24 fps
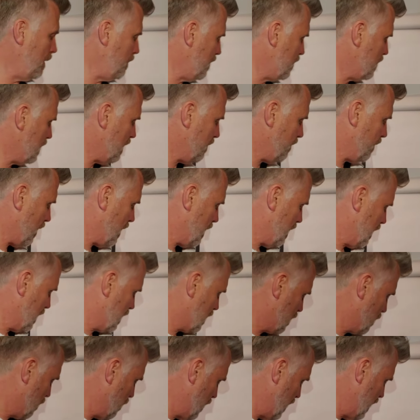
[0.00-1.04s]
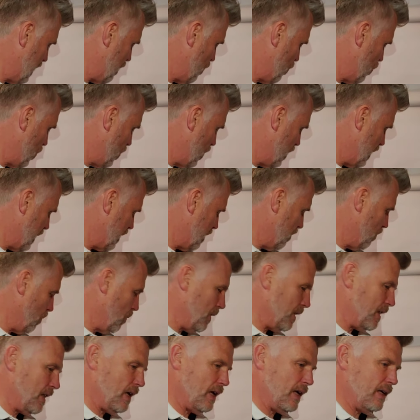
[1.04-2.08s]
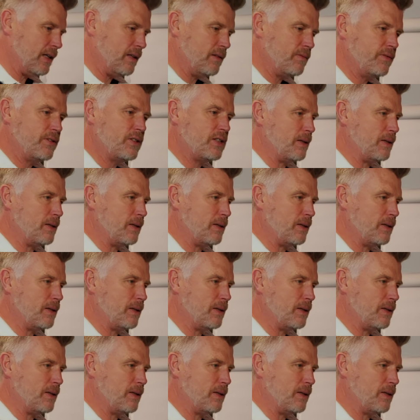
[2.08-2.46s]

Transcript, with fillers: Now, let me see if I can explain why with a